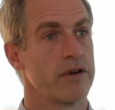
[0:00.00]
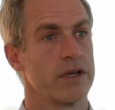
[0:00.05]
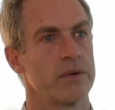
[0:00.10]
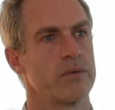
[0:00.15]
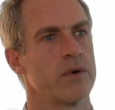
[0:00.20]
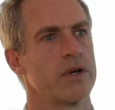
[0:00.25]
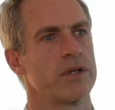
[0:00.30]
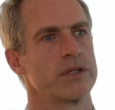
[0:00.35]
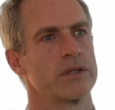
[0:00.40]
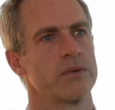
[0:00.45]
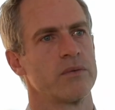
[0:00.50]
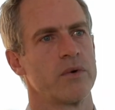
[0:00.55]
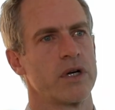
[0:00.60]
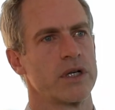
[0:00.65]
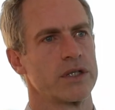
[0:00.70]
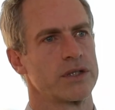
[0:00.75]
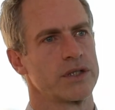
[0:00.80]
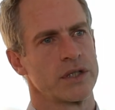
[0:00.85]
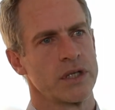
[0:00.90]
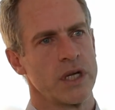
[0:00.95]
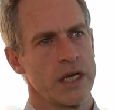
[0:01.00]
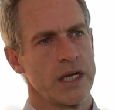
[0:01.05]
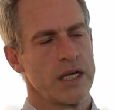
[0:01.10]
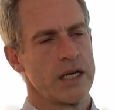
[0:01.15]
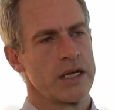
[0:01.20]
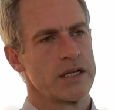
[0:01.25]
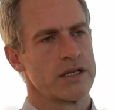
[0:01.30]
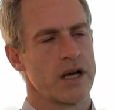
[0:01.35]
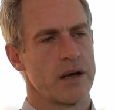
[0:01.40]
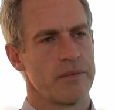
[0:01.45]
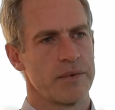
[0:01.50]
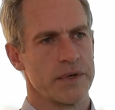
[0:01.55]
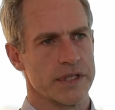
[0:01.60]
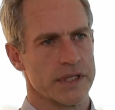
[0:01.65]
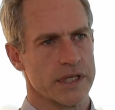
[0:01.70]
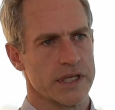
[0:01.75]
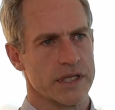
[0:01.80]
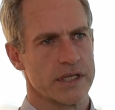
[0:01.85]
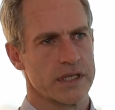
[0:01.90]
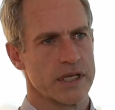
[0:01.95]
you want to watch type
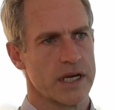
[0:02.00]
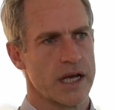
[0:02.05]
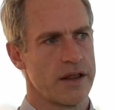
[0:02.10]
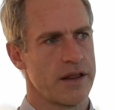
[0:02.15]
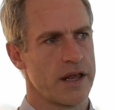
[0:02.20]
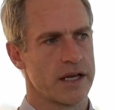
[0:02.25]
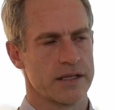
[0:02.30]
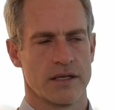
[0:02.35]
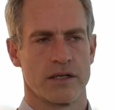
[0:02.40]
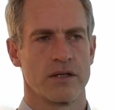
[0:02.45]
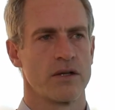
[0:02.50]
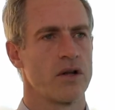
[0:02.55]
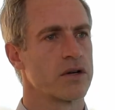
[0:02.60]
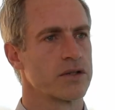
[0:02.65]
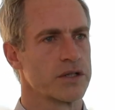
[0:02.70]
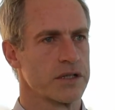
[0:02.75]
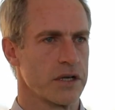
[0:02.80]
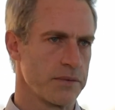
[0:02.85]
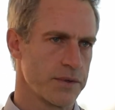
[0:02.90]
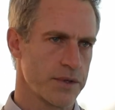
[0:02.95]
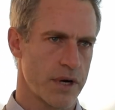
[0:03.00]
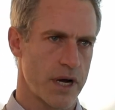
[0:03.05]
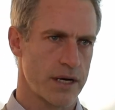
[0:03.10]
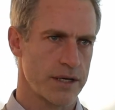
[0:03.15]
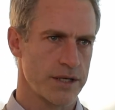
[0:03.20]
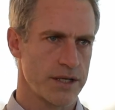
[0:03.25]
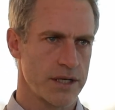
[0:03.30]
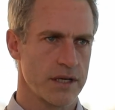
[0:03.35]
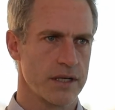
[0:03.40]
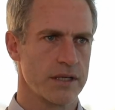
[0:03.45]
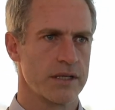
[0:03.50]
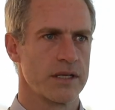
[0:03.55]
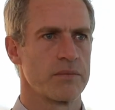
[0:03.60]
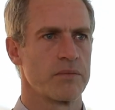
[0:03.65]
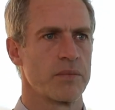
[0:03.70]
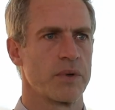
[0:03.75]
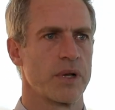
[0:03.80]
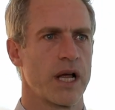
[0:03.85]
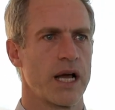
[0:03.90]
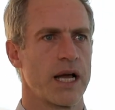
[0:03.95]
business. That's a long-term strategy that's in
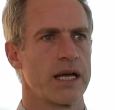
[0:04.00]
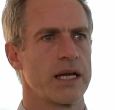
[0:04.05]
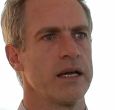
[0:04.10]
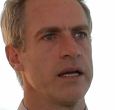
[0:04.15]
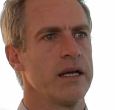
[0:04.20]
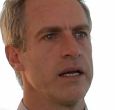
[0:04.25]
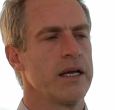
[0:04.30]
play.